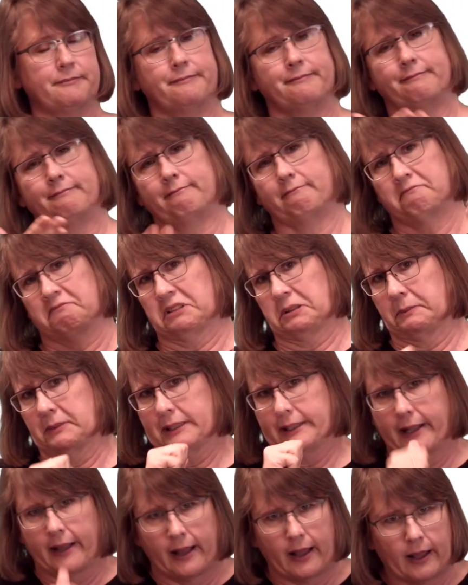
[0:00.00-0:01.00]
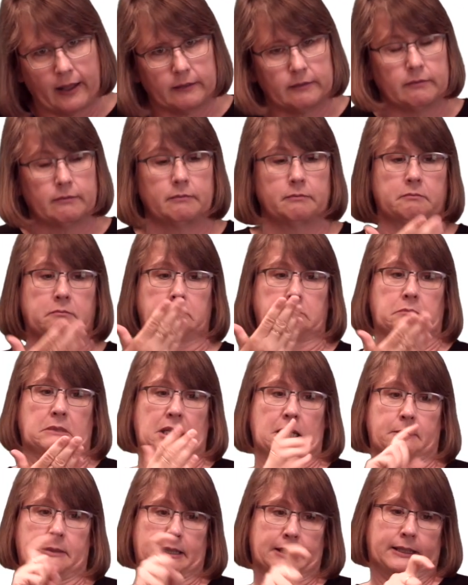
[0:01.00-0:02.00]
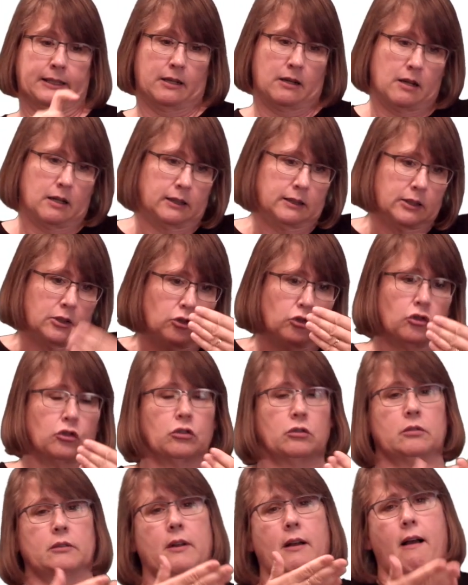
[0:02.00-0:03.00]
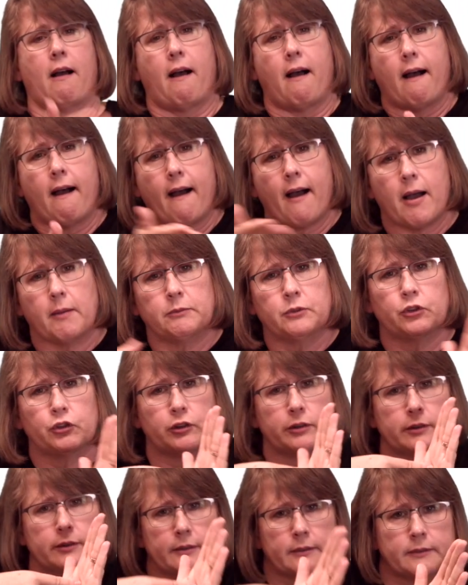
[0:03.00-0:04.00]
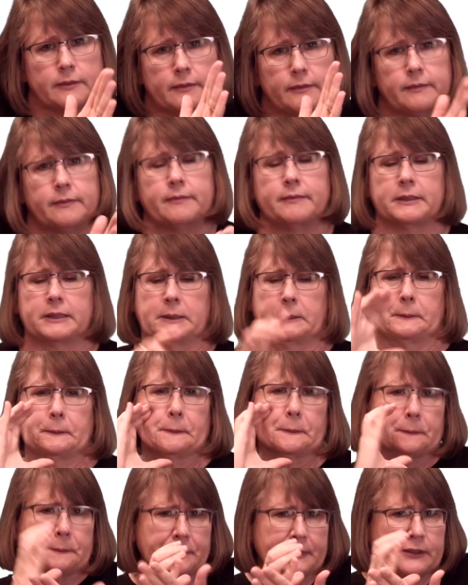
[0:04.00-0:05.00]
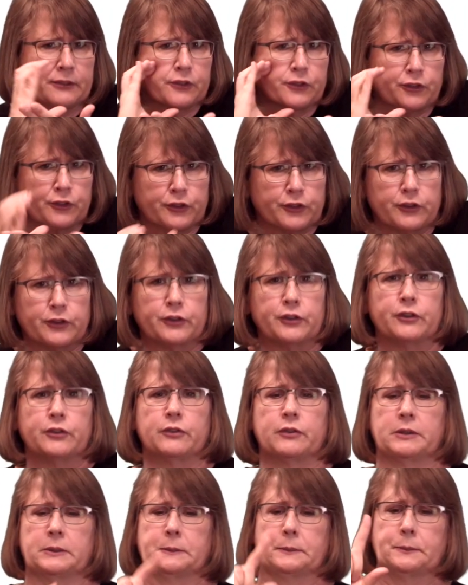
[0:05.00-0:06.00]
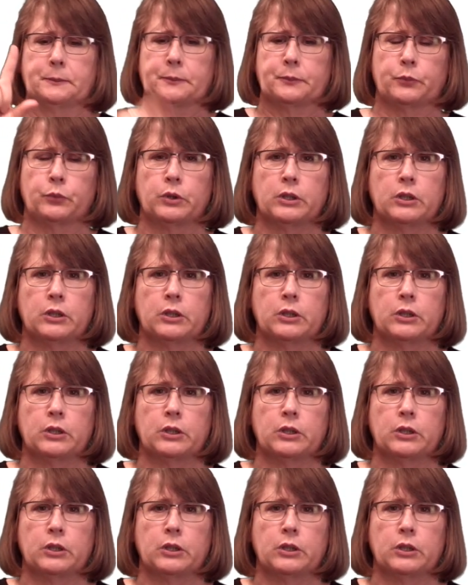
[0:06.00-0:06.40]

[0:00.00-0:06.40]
Sign language might not be enough, and objects, pictures, or printed words might be needed.